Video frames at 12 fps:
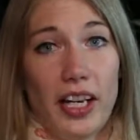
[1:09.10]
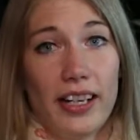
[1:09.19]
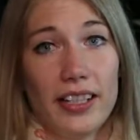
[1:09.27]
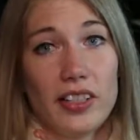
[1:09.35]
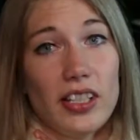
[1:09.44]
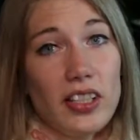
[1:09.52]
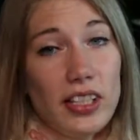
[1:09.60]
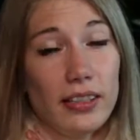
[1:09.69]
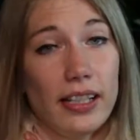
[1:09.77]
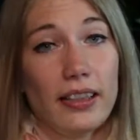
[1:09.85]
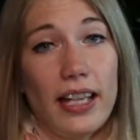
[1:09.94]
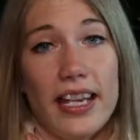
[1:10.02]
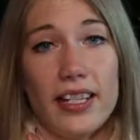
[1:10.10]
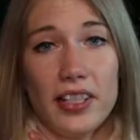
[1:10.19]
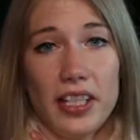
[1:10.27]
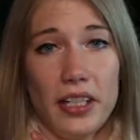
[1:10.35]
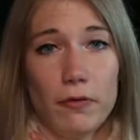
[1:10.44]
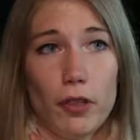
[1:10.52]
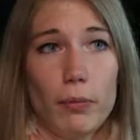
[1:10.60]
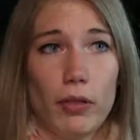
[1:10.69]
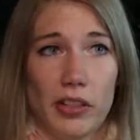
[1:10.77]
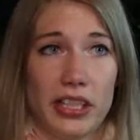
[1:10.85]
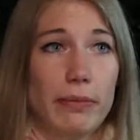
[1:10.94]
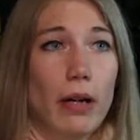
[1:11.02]
I consistently like seeing from
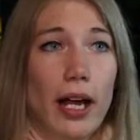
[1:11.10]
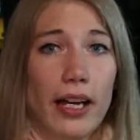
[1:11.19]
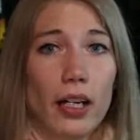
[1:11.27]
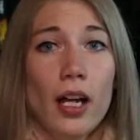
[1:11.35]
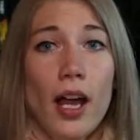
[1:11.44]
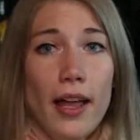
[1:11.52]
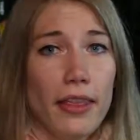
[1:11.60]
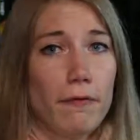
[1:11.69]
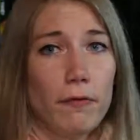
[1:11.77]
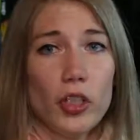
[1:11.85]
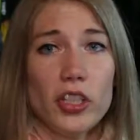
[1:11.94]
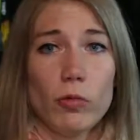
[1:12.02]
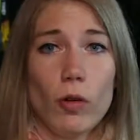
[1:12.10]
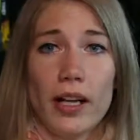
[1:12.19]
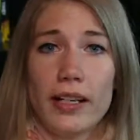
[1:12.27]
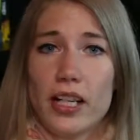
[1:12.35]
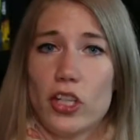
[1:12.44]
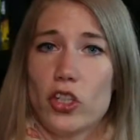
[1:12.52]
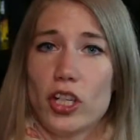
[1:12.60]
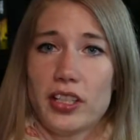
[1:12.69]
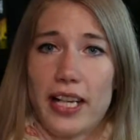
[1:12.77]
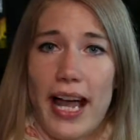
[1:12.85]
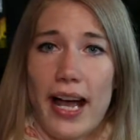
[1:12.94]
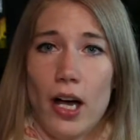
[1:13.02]
Marissa Meyer. The first one is
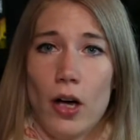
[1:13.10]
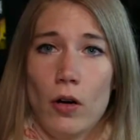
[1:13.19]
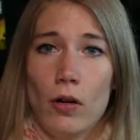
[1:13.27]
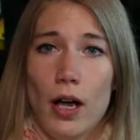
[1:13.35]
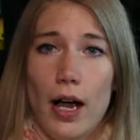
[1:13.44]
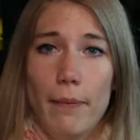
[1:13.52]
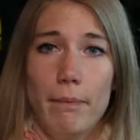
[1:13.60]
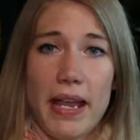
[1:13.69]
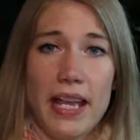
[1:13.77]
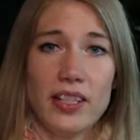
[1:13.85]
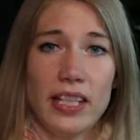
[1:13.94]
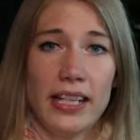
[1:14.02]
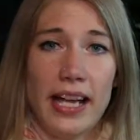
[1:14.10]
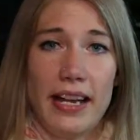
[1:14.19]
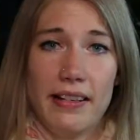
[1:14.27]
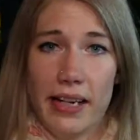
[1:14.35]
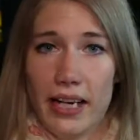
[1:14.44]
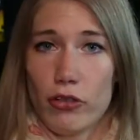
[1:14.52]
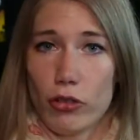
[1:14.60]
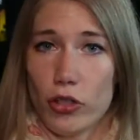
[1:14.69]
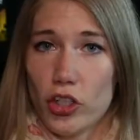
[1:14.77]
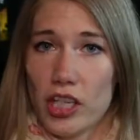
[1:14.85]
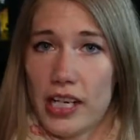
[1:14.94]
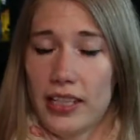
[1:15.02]
just how amazing and natural
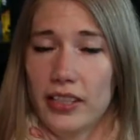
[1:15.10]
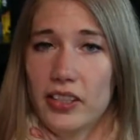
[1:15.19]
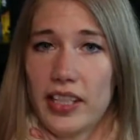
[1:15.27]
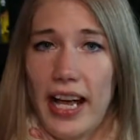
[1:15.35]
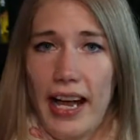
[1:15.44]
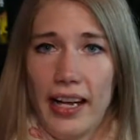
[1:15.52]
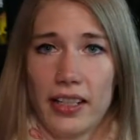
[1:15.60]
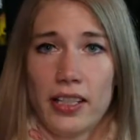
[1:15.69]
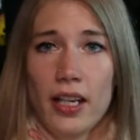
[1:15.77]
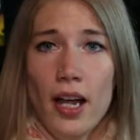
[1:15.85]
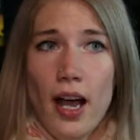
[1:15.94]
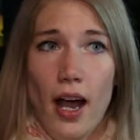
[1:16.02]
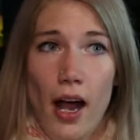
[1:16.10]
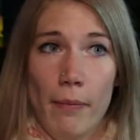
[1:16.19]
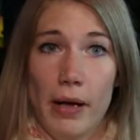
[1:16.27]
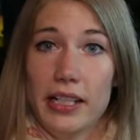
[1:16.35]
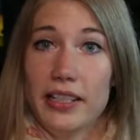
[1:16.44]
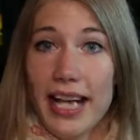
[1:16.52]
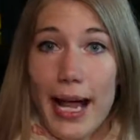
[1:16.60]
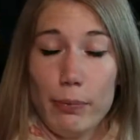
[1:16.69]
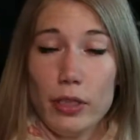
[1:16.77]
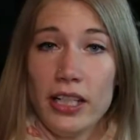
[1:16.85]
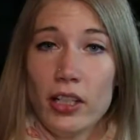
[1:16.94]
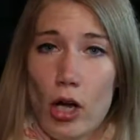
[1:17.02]
she is at um,
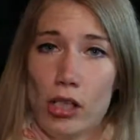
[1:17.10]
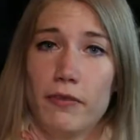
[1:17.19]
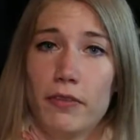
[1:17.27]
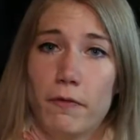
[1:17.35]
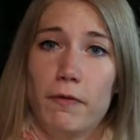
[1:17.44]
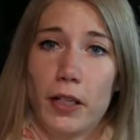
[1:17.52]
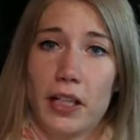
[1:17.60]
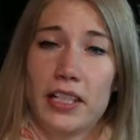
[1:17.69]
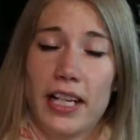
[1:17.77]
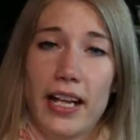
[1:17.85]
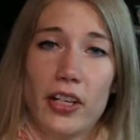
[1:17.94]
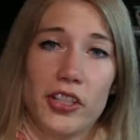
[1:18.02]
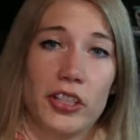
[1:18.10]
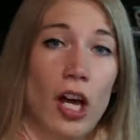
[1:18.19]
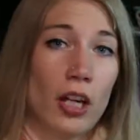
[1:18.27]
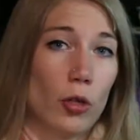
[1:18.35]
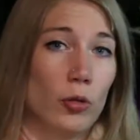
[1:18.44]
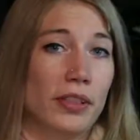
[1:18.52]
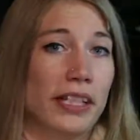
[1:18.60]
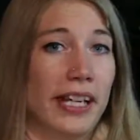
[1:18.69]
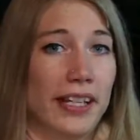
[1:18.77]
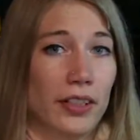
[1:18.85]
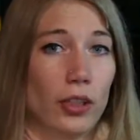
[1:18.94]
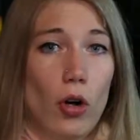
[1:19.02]
adapting all of the fairy tales, not only
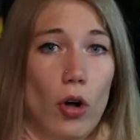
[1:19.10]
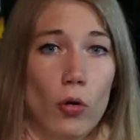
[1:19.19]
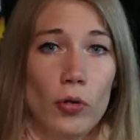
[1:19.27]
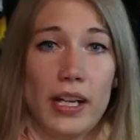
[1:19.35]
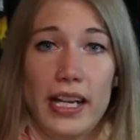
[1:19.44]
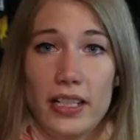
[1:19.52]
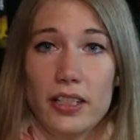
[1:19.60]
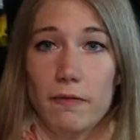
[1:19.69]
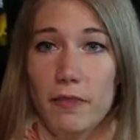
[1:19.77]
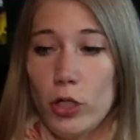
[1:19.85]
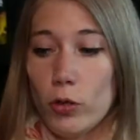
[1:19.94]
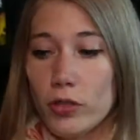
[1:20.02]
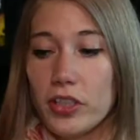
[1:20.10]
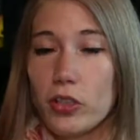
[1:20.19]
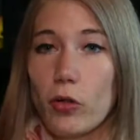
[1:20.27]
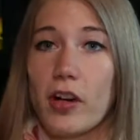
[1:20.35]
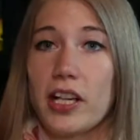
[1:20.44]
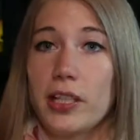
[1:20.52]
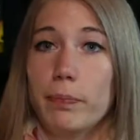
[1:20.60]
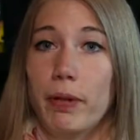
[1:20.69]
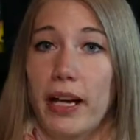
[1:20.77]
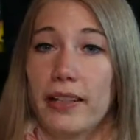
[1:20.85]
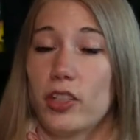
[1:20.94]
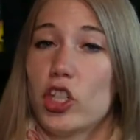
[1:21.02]
in their own individual stories,
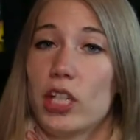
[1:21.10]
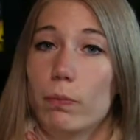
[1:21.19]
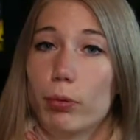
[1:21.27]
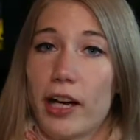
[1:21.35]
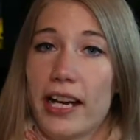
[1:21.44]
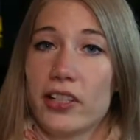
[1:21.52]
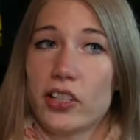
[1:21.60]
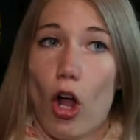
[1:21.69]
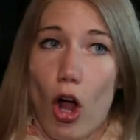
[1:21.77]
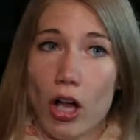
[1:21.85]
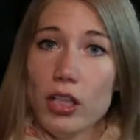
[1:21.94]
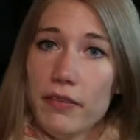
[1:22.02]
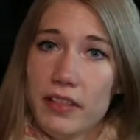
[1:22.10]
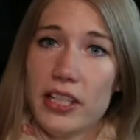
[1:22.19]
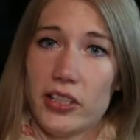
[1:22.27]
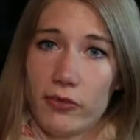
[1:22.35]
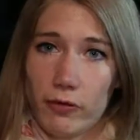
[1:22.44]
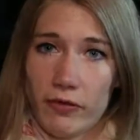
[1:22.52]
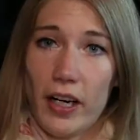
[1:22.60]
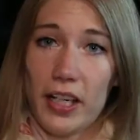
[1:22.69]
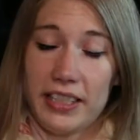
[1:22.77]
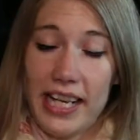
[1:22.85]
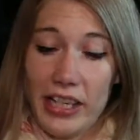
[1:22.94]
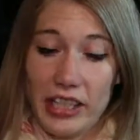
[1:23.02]
but she brings all of these
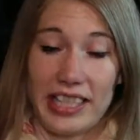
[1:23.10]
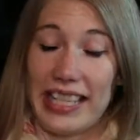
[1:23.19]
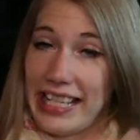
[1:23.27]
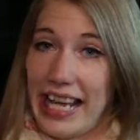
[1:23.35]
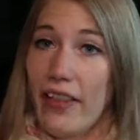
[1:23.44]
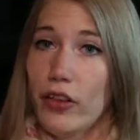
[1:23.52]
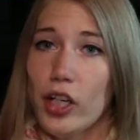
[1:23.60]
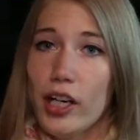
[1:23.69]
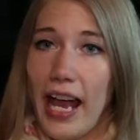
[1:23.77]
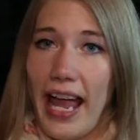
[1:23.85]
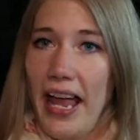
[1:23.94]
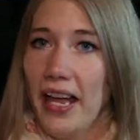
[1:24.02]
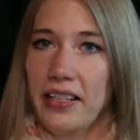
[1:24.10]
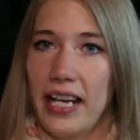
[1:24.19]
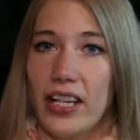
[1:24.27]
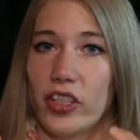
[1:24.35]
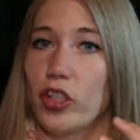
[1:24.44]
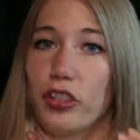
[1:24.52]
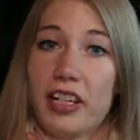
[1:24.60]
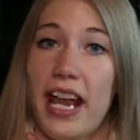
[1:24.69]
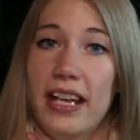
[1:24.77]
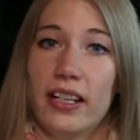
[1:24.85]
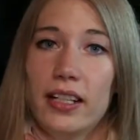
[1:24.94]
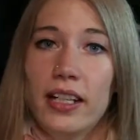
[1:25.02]
fairy tales together and has
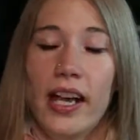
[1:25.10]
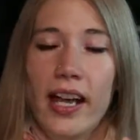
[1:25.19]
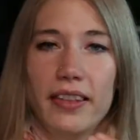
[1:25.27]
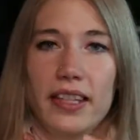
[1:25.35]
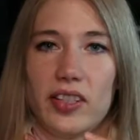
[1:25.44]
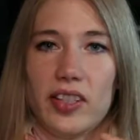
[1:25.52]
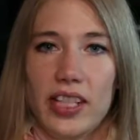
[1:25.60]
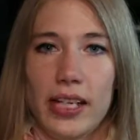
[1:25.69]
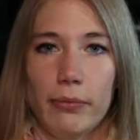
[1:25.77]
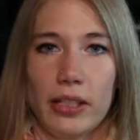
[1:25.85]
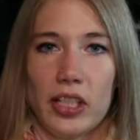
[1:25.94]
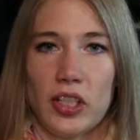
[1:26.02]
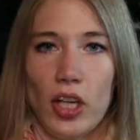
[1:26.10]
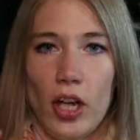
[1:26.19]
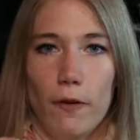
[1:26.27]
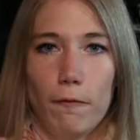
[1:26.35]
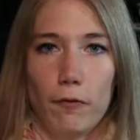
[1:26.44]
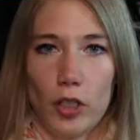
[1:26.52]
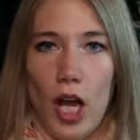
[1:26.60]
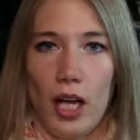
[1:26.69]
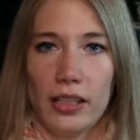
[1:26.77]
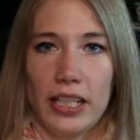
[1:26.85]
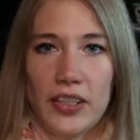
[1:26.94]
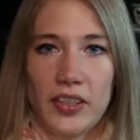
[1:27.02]
created the seamless,
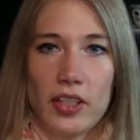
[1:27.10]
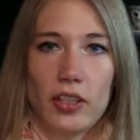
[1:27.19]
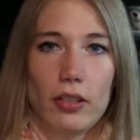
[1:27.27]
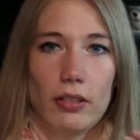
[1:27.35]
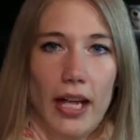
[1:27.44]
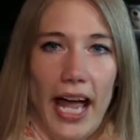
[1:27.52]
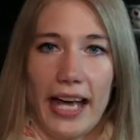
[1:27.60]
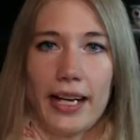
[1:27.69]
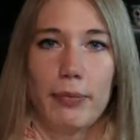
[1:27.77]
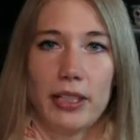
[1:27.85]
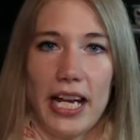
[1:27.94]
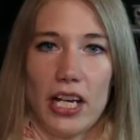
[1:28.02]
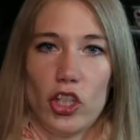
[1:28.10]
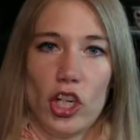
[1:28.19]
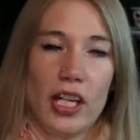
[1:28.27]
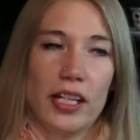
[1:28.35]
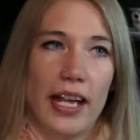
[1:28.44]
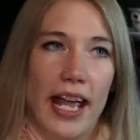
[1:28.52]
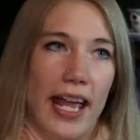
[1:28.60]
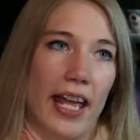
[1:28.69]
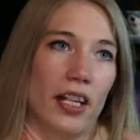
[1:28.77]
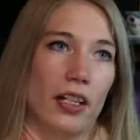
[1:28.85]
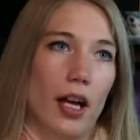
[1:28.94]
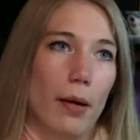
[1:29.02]
flawless, adaptation
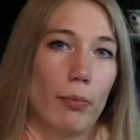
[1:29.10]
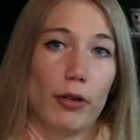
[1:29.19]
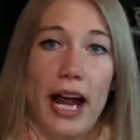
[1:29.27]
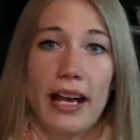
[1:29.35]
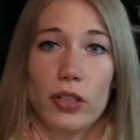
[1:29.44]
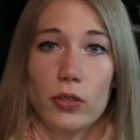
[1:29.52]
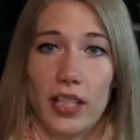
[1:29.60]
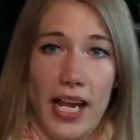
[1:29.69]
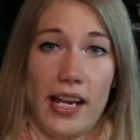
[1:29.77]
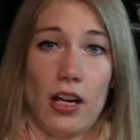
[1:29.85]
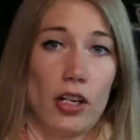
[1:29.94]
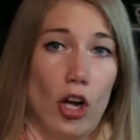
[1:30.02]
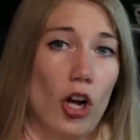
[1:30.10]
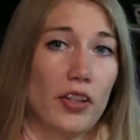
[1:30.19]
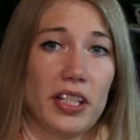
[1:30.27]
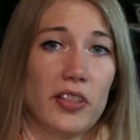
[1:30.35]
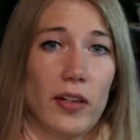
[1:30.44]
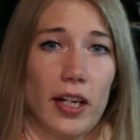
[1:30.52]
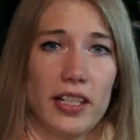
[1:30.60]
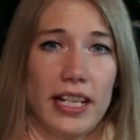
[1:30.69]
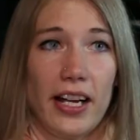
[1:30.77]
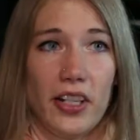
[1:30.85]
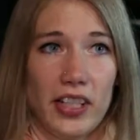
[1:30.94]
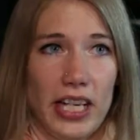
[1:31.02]
and a brand new take on all these fairy
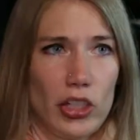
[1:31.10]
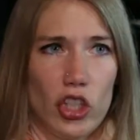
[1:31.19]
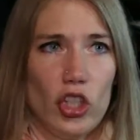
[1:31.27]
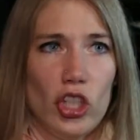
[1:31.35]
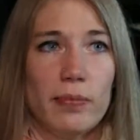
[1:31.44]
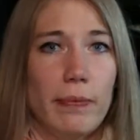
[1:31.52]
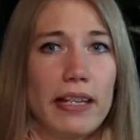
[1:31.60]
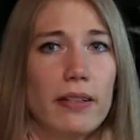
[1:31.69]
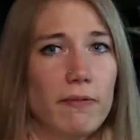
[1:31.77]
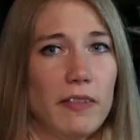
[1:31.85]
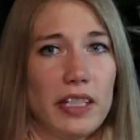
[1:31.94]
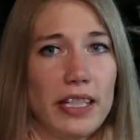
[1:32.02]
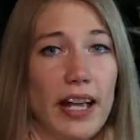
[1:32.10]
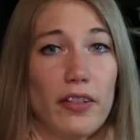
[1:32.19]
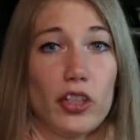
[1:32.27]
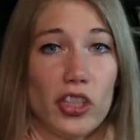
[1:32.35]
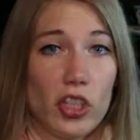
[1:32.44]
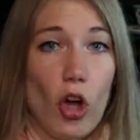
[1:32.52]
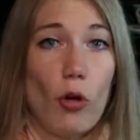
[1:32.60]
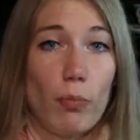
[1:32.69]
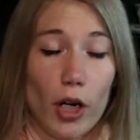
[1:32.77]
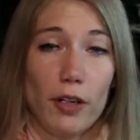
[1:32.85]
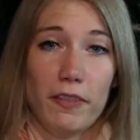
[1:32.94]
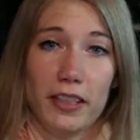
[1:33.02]
tales and she just made them fit together so
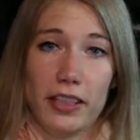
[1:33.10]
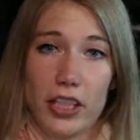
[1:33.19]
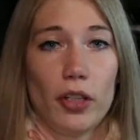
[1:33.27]
perfectly.